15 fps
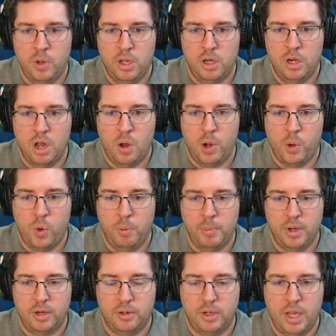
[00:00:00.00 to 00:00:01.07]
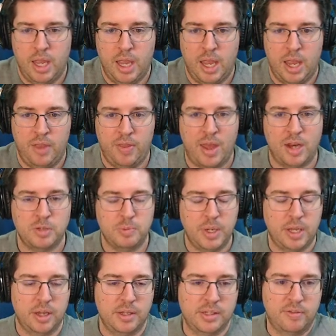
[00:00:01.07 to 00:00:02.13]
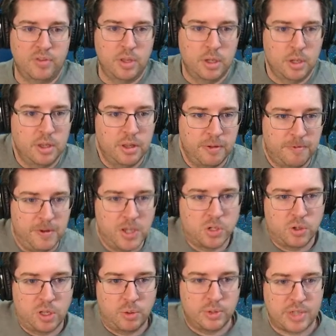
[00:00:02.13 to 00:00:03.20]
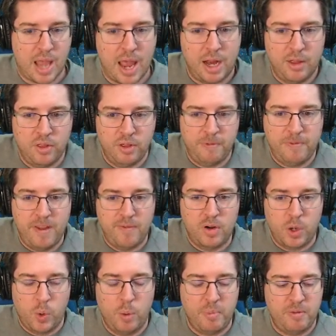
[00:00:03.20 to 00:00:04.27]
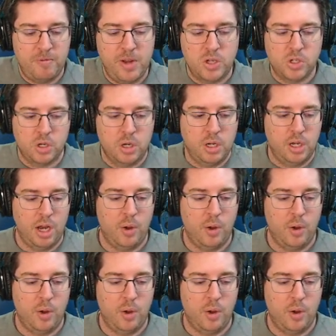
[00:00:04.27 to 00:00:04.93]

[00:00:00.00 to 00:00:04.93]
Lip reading: no equipment. And that is because of the feature that was added, the favorite equipment feature.